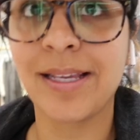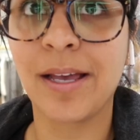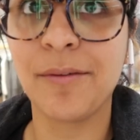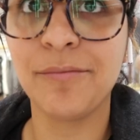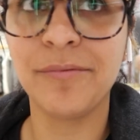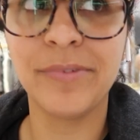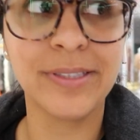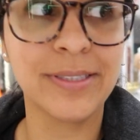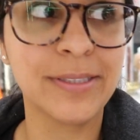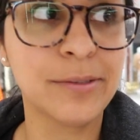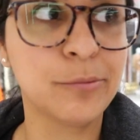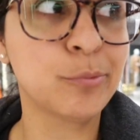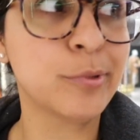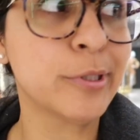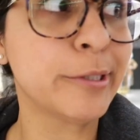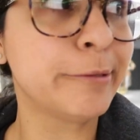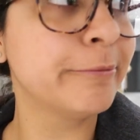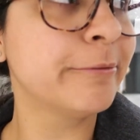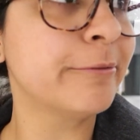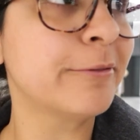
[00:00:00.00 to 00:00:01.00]
I'm feeling
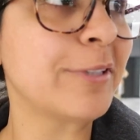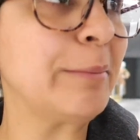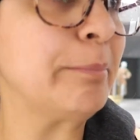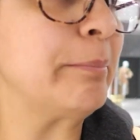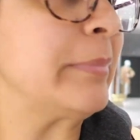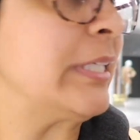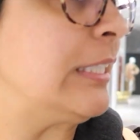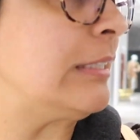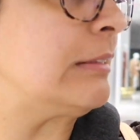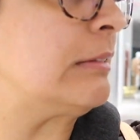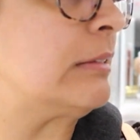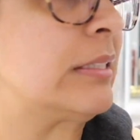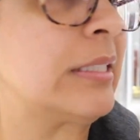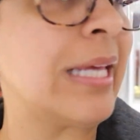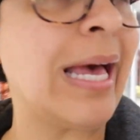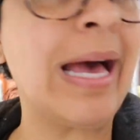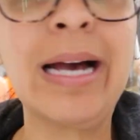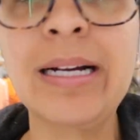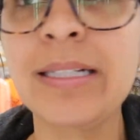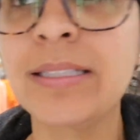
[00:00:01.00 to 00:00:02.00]
real frumpy in
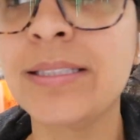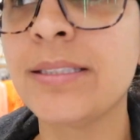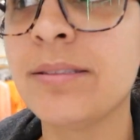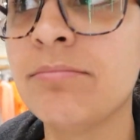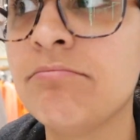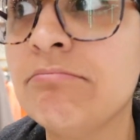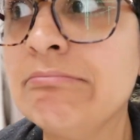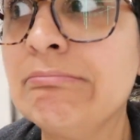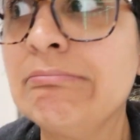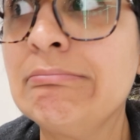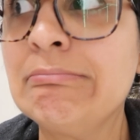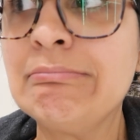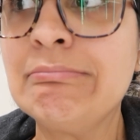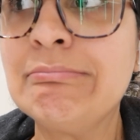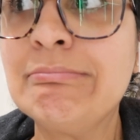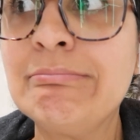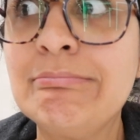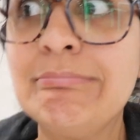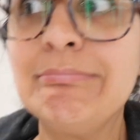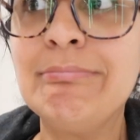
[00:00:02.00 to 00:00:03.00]
Saks.
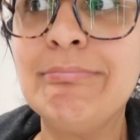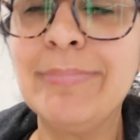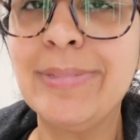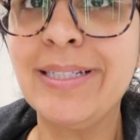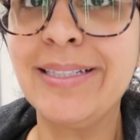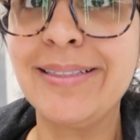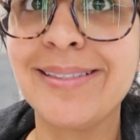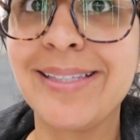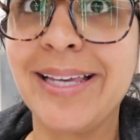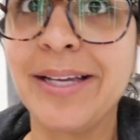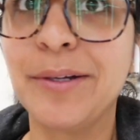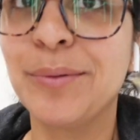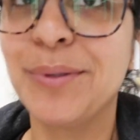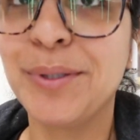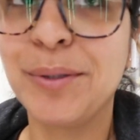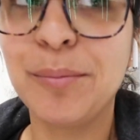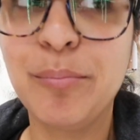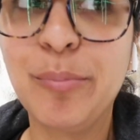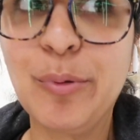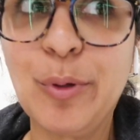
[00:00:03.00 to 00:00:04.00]
It's like
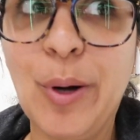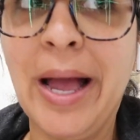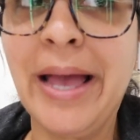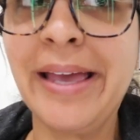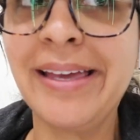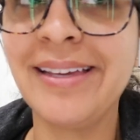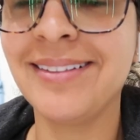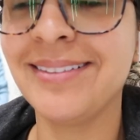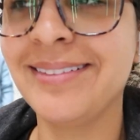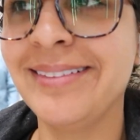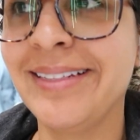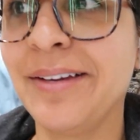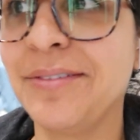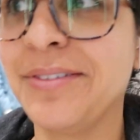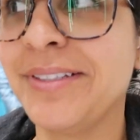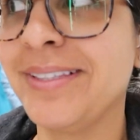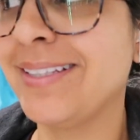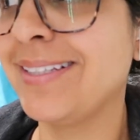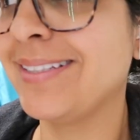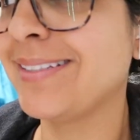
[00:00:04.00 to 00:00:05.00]
real bright and
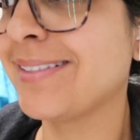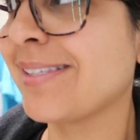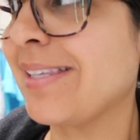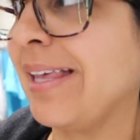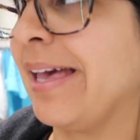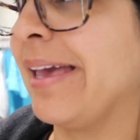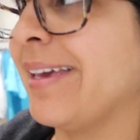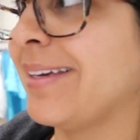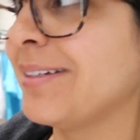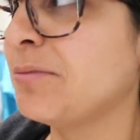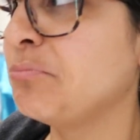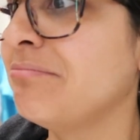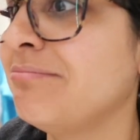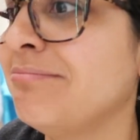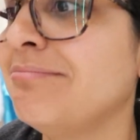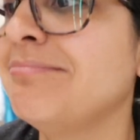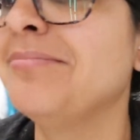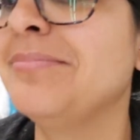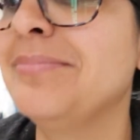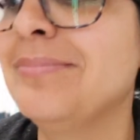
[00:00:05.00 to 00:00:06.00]
everything's like
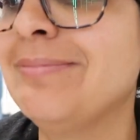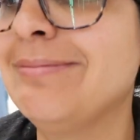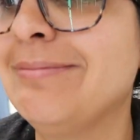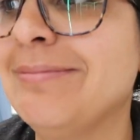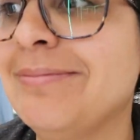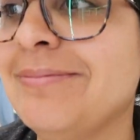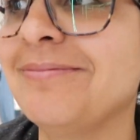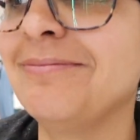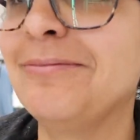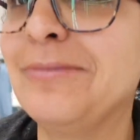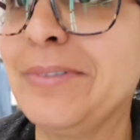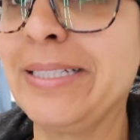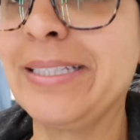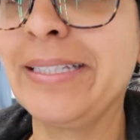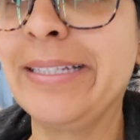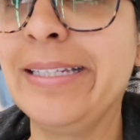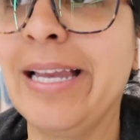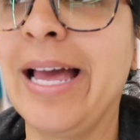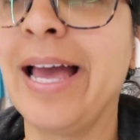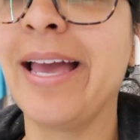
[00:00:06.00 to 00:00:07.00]

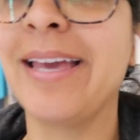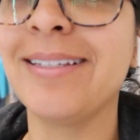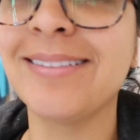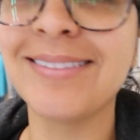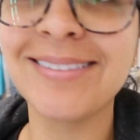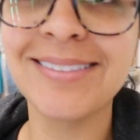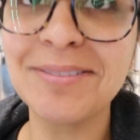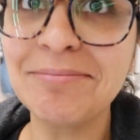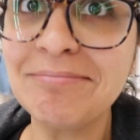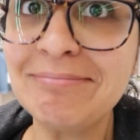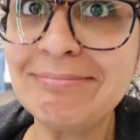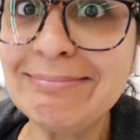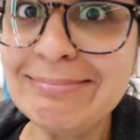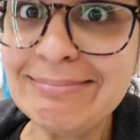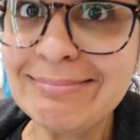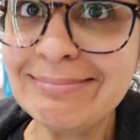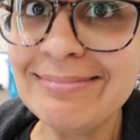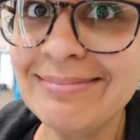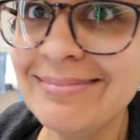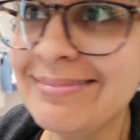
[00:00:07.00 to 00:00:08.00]
really nice.
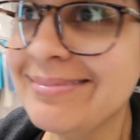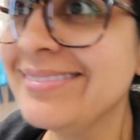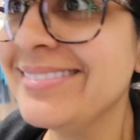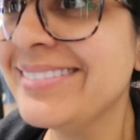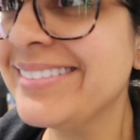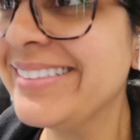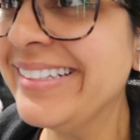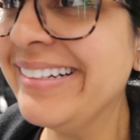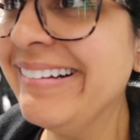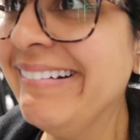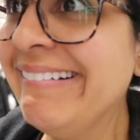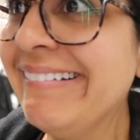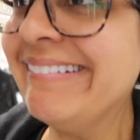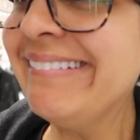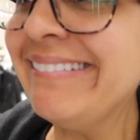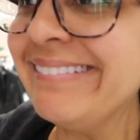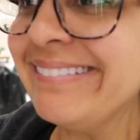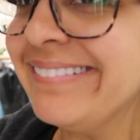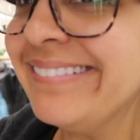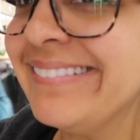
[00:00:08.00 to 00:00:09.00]

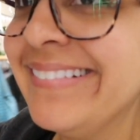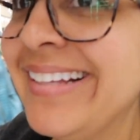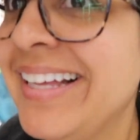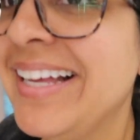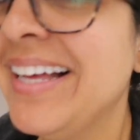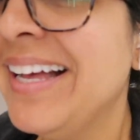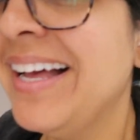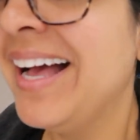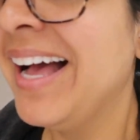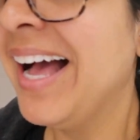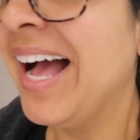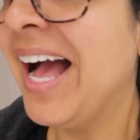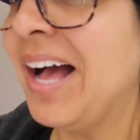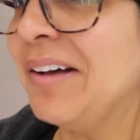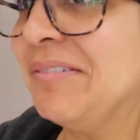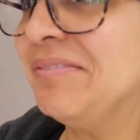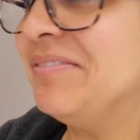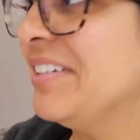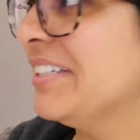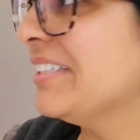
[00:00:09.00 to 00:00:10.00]

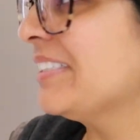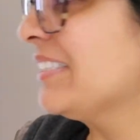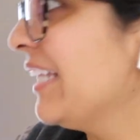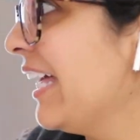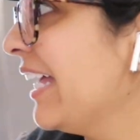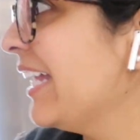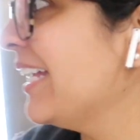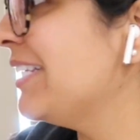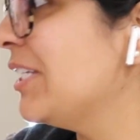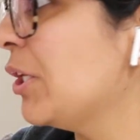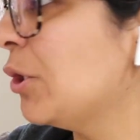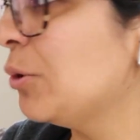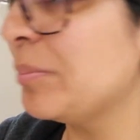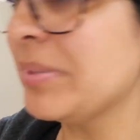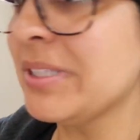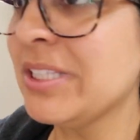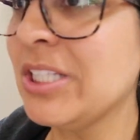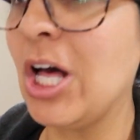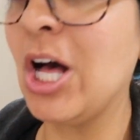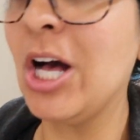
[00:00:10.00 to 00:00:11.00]
I'm feeling like I don't
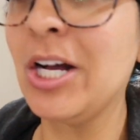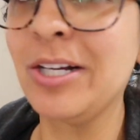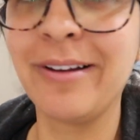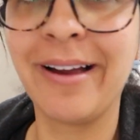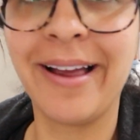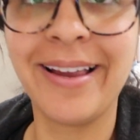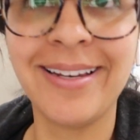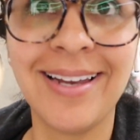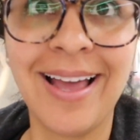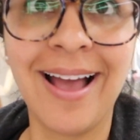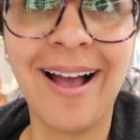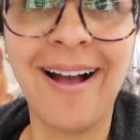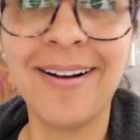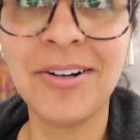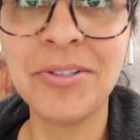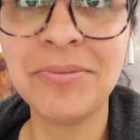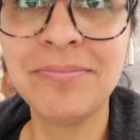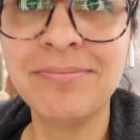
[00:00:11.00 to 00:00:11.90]
belong right now.